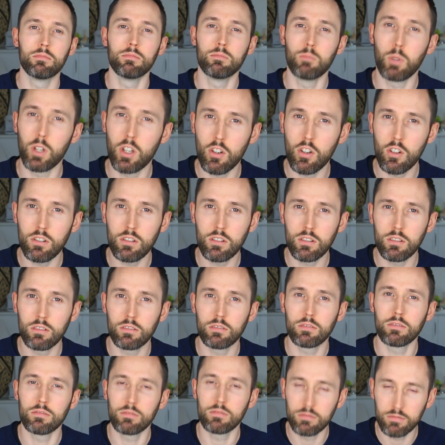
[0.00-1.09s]
We good?
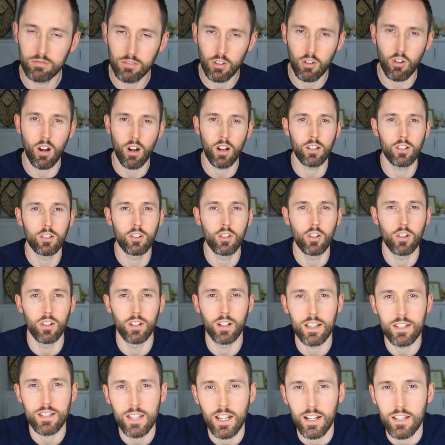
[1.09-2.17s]
All right, good.
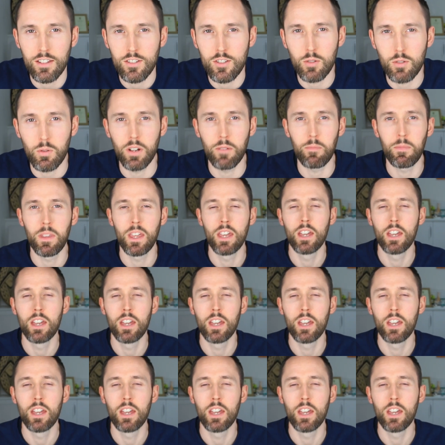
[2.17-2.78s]
Let's get into it.